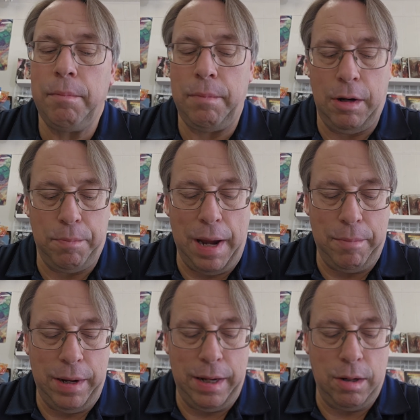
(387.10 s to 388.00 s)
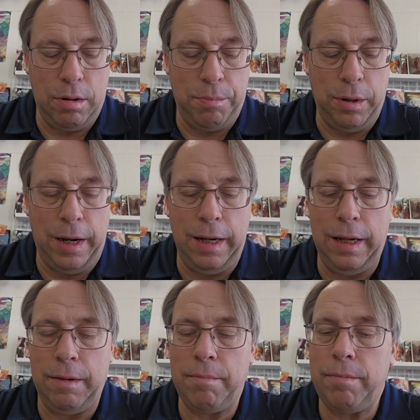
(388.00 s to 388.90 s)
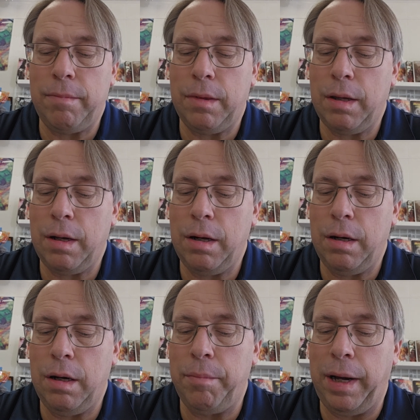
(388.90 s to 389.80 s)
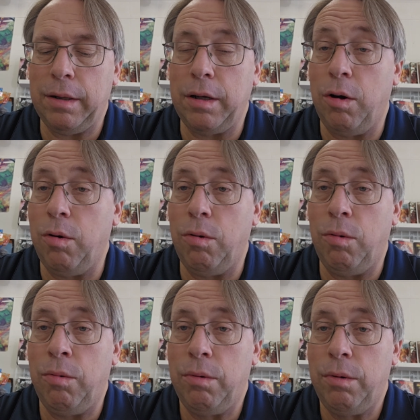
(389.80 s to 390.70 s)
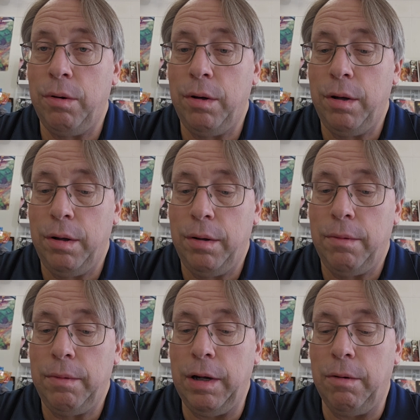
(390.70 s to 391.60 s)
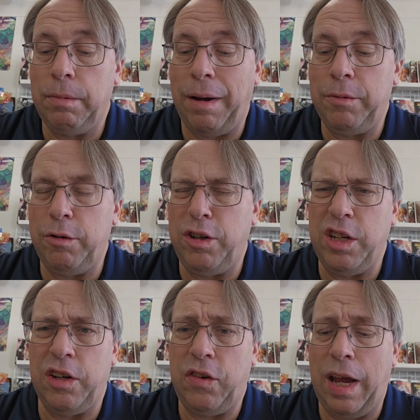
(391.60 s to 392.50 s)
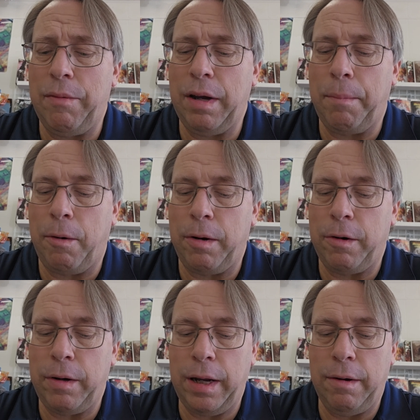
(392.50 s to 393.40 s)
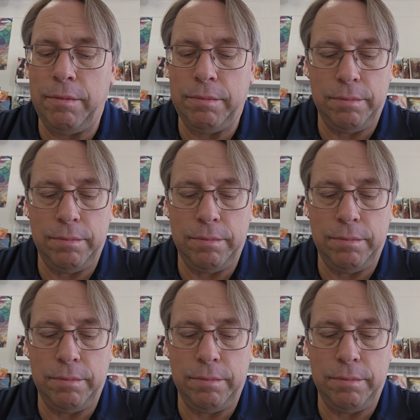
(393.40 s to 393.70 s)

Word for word: You know, Batman complaining about the whole, you know, having to adjust to having a partner now.